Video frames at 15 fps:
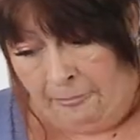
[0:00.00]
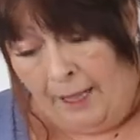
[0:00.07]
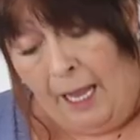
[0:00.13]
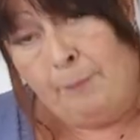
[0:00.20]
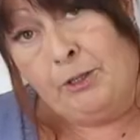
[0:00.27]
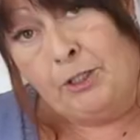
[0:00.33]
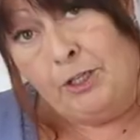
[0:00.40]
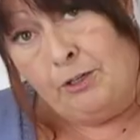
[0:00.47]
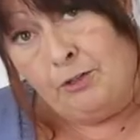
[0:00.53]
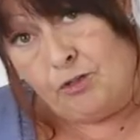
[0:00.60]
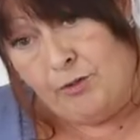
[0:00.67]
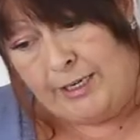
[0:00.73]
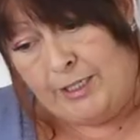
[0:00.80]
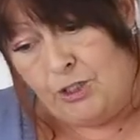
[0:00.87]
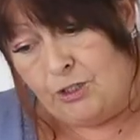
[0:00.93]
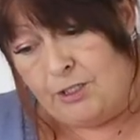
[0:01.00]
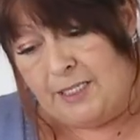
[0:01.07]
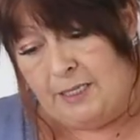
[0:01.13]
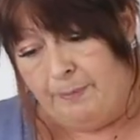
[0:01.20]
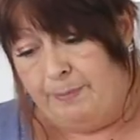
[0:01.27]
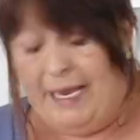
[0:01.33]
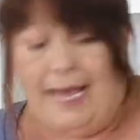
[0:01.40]
I'm going to go straight onto
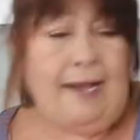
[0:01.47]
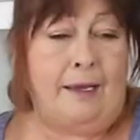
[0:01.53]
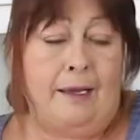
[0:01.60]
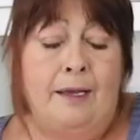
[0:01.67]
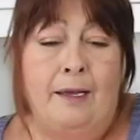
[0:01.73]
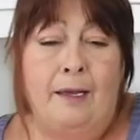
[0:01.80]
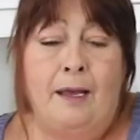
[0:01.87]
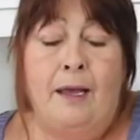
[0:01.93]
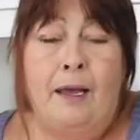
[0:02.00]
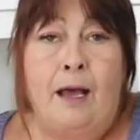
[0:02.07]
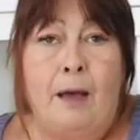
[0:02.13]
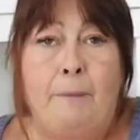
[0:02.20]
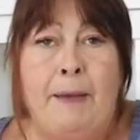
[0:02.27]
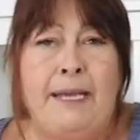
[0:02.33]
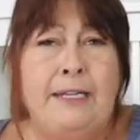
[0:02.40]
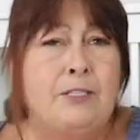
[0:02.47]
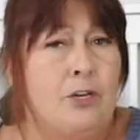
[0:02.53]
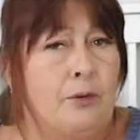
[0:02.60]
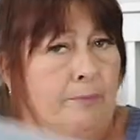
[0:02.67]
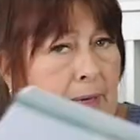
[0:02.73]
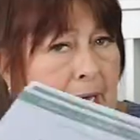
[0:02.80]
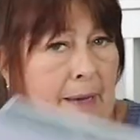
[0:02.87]
the black. I paint
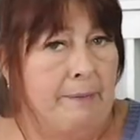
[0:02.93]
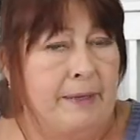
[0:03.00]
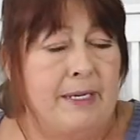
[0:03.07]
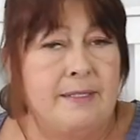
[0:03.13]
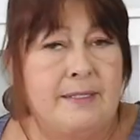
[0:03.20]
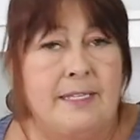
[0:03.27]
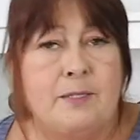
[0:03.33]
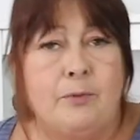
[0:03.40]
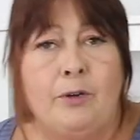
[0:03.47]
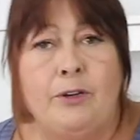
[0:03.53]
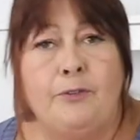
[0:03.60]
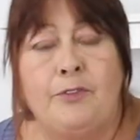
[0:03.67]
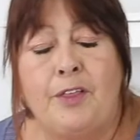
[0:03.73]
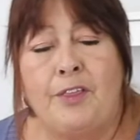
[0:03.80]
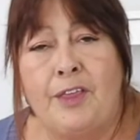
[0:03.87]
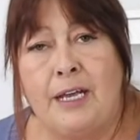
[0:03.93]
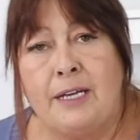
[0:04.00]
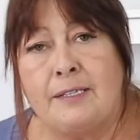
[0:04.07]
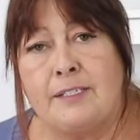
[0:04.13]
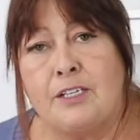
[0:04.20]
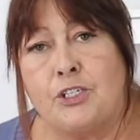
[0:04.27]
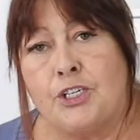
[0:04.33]
on black because it's one of the
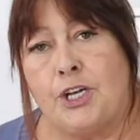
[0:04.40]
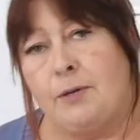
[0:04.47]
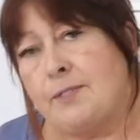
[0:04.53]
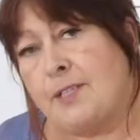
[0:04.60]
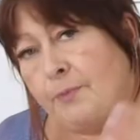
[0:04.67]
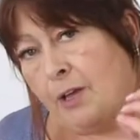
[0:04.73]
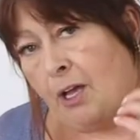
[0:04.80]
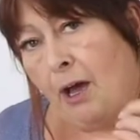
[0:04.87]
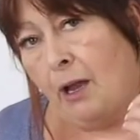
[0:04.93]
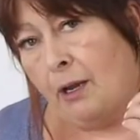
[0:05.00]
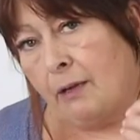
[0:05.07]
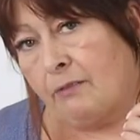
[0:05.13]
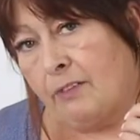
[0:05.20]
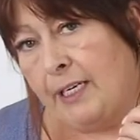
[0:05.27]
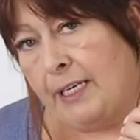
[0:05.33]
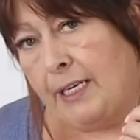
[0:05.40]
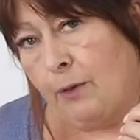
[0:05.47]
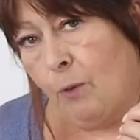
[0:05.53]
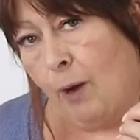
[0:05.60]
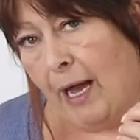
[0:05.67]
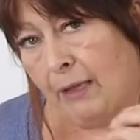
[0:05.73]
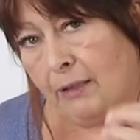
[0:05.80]
things that shows up the colour really
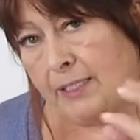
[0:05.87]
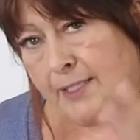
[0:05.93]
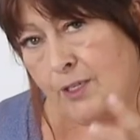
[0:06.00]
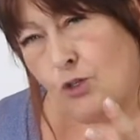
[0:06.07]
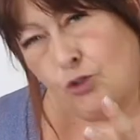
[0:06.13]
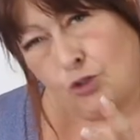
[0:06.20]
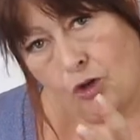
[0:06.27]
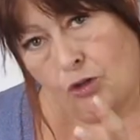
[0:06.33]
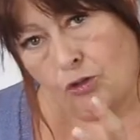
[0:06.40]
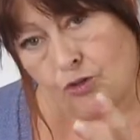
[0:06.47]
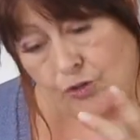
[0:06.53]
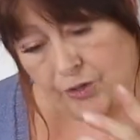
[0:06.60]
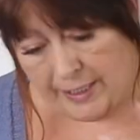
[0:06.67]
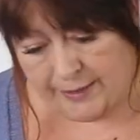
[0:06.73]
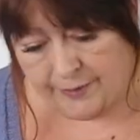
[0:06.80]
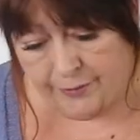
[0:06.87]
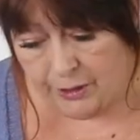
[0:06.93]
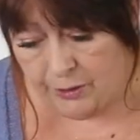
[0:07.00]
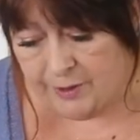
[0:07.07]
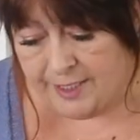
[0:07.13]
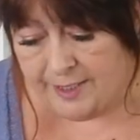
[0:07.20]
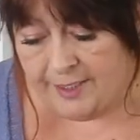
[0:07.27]
well. It's a good contrast for
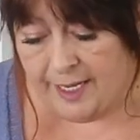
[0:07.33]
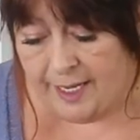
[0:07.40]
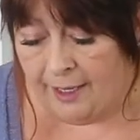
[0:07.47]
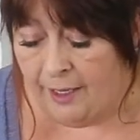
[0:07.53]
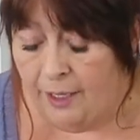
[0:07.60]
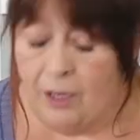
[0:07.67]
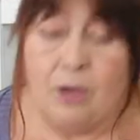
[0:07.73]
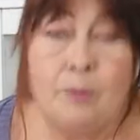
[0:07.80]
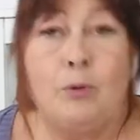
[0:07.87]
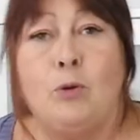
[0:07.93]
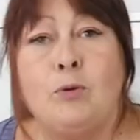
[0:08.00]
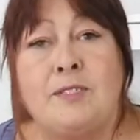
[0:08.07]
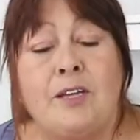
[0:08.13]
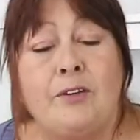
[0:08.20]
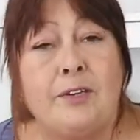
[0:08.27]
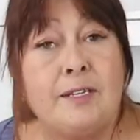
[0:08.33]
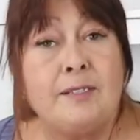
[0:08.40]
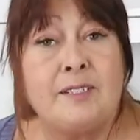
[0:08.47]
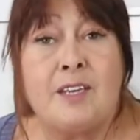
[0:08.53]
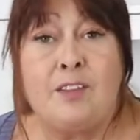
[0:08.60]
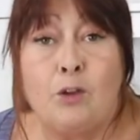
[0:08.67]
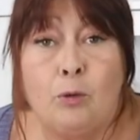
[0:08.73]
you to see, but also you can
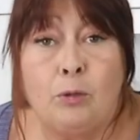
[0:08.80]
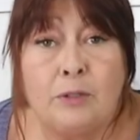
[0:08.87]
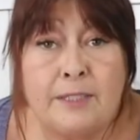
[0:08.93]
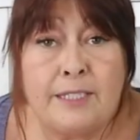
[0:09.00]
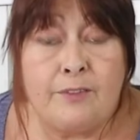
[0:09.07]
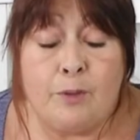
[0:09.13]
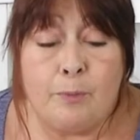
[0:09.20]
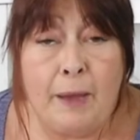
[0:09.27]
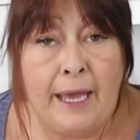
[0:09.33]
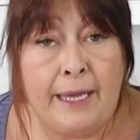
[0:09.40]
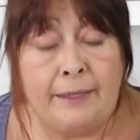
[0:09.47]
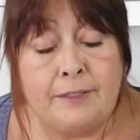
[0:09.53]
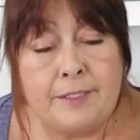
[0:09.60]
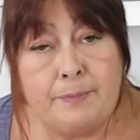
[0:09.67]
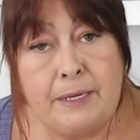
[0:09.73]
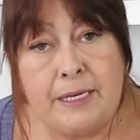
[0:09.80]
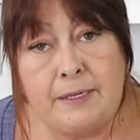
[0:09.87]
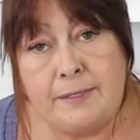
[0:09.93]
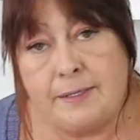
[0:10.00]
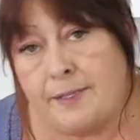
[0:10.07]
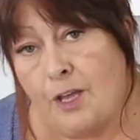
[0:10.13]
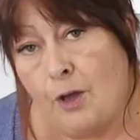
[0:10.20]
see the quality of the paint
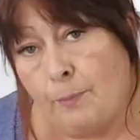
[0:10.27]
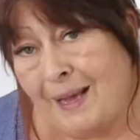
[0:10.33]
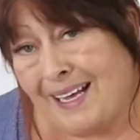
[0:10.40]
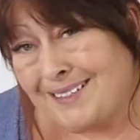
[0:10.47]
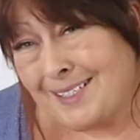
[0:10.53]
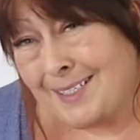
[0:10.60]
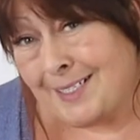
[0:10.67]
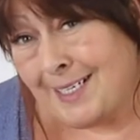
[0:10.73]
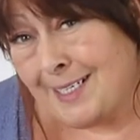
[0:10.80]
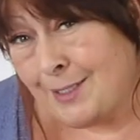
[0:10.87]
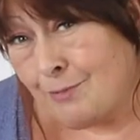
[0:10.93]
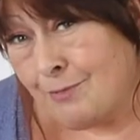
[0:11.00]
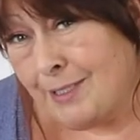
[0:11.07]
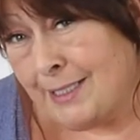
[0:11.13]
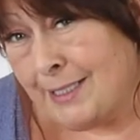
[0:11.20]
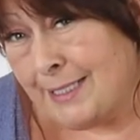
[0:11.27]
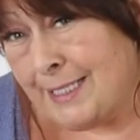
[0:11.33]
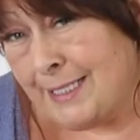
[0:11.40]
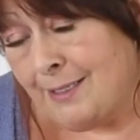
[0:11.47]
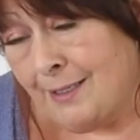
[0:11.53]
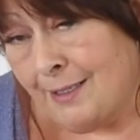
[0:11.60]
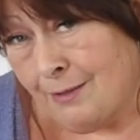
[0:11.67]
because the opacity is really,
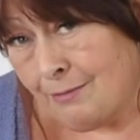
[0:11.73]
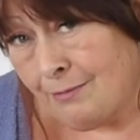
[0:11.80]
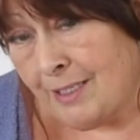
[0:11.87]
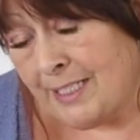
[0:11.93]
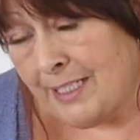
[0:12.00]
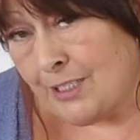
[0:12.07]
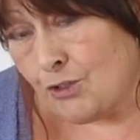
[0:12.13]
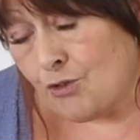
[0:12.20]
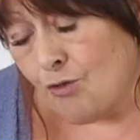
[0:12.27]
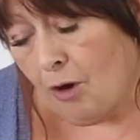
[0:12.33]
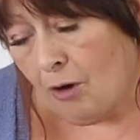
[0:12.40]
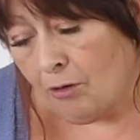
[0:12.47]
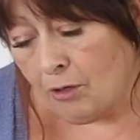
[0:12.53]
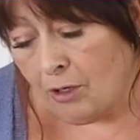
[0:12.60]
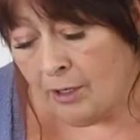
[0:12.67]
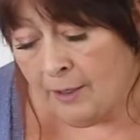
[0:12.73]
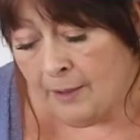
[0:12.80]
really strong.